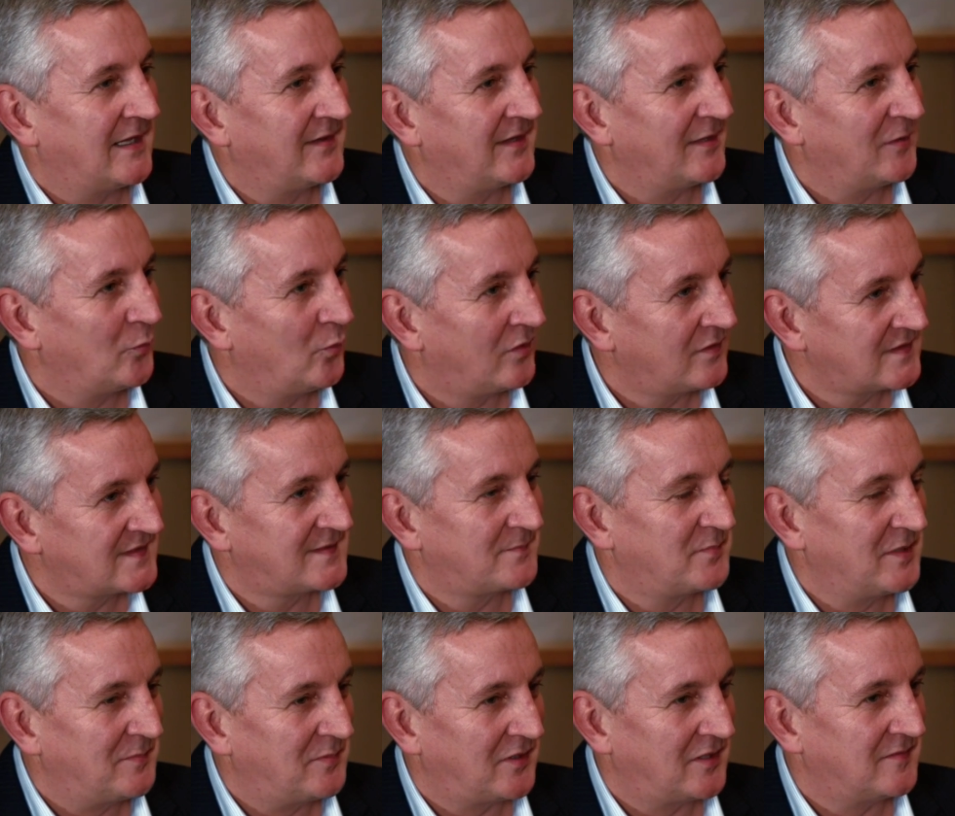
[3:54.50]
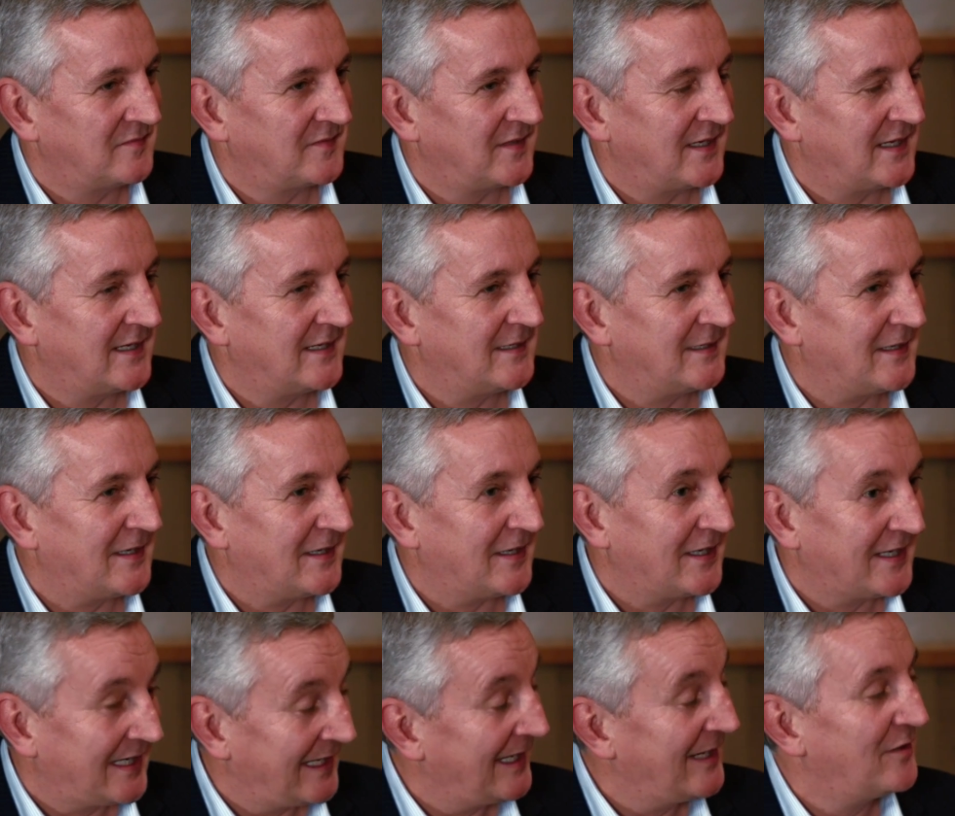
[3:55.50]
I think once people are
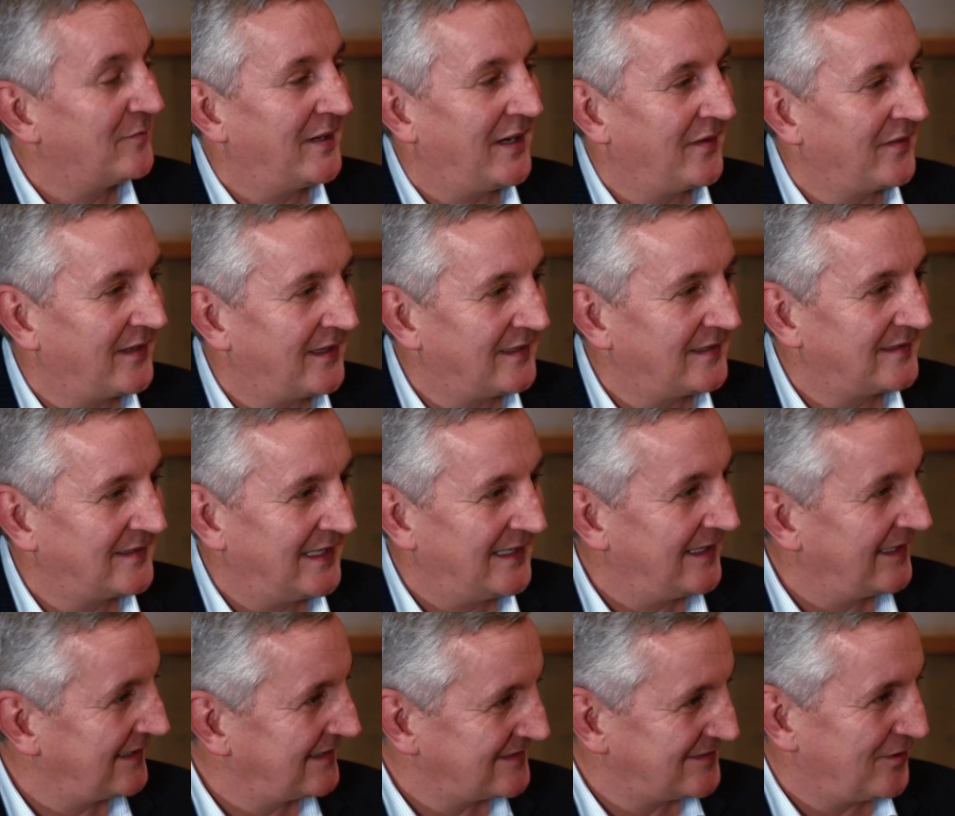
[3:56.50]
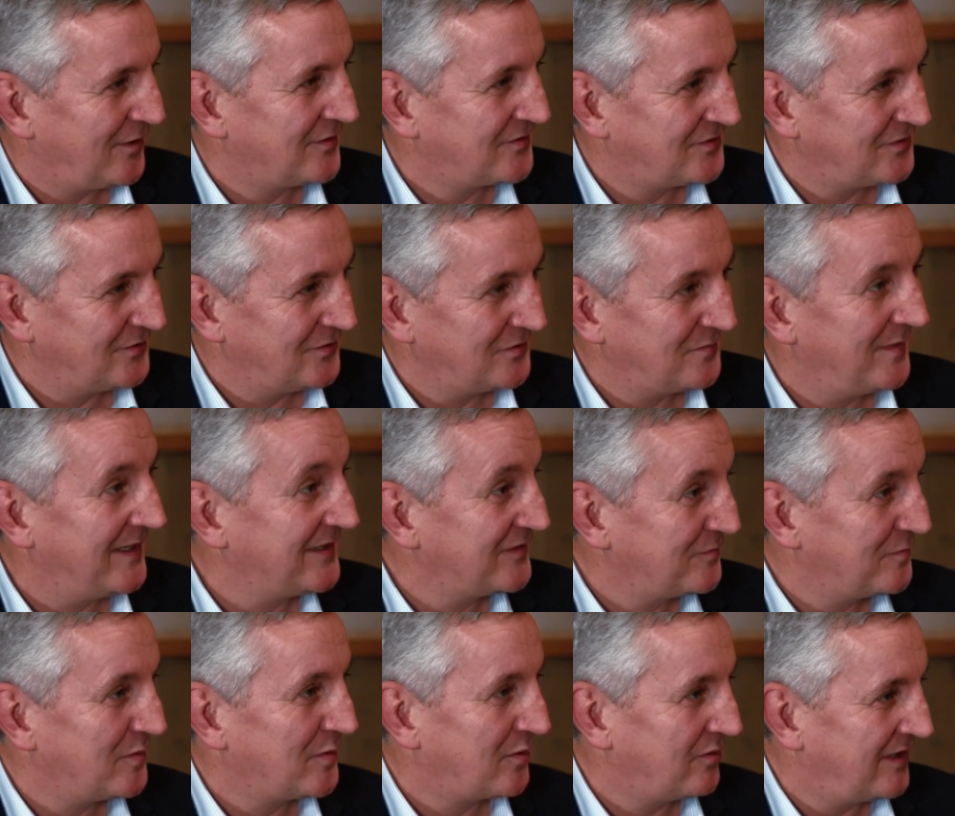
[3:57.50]
clear about that, then they can start to make
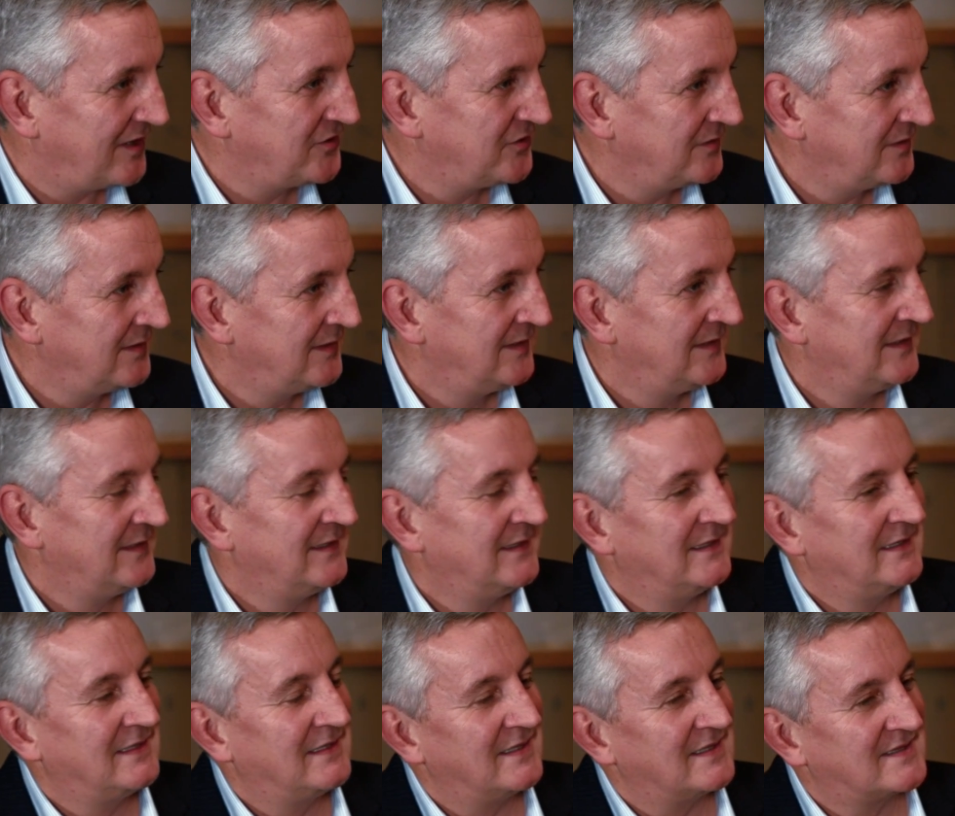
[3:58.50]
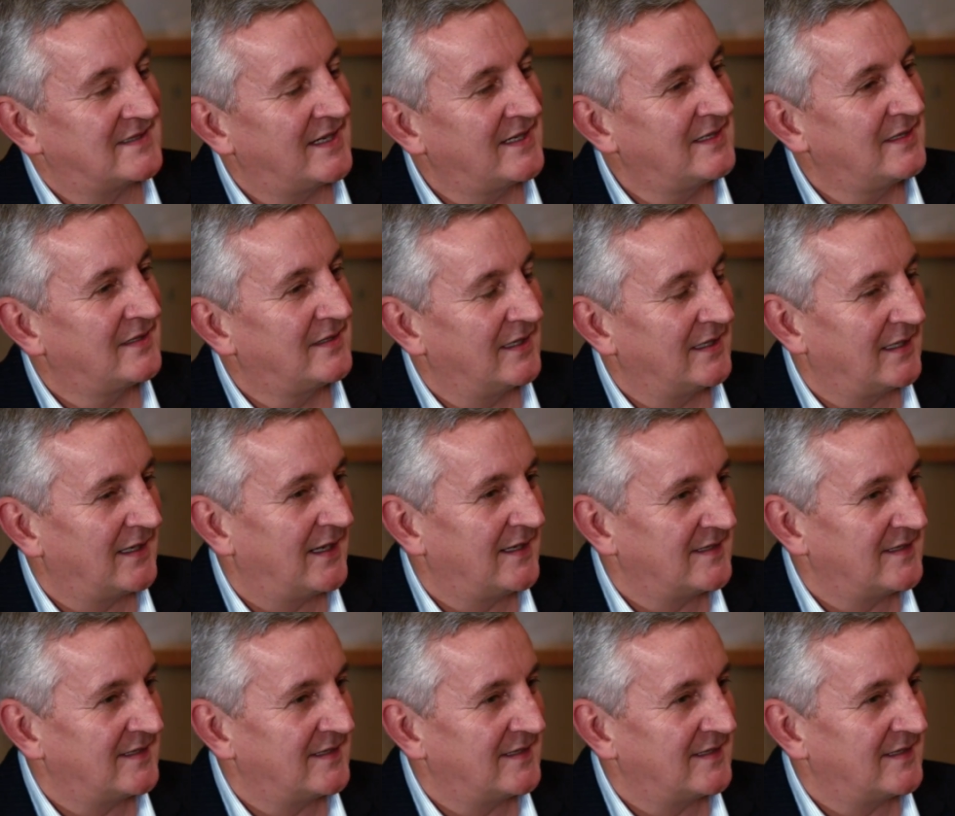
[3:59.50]
some progression. The second thing